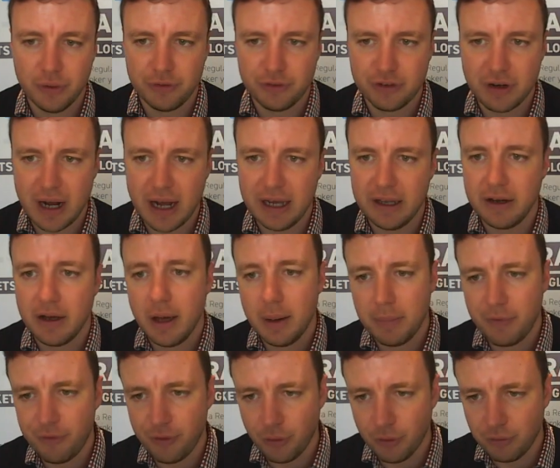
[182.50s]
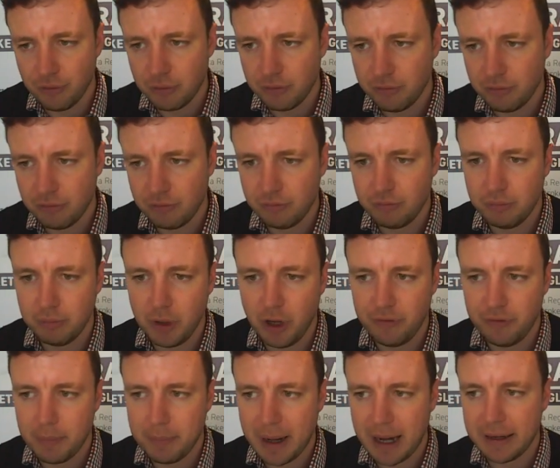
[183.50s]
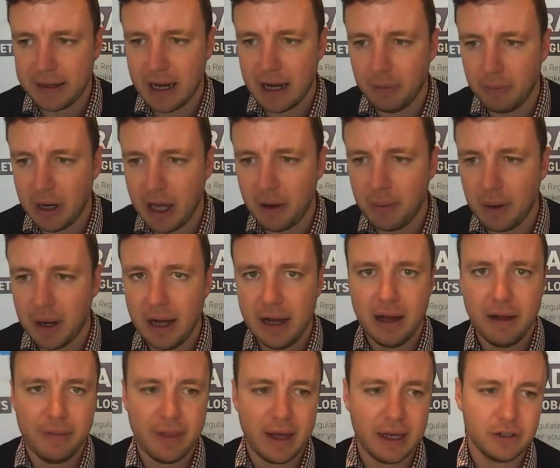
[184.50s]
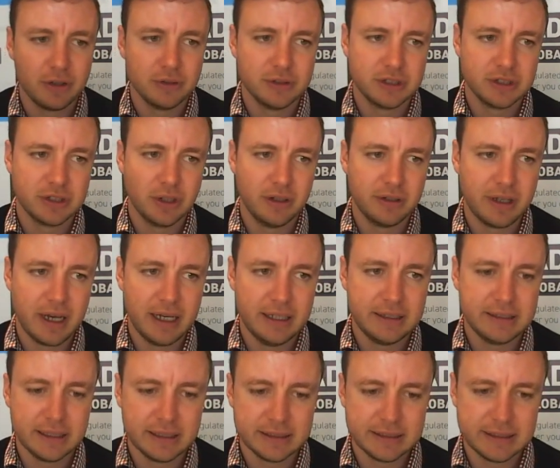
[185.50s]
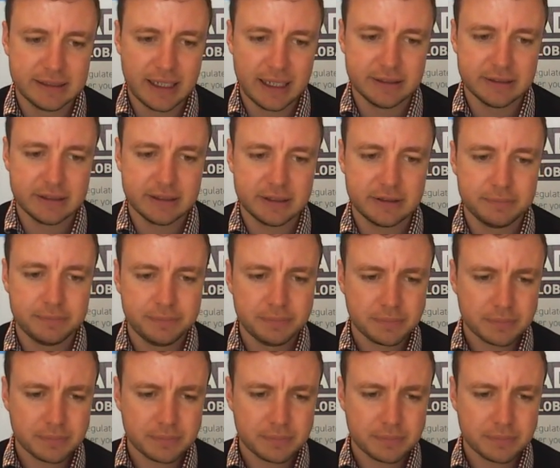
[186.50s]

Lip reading: of trade, before moving back down lower, then consolidating since.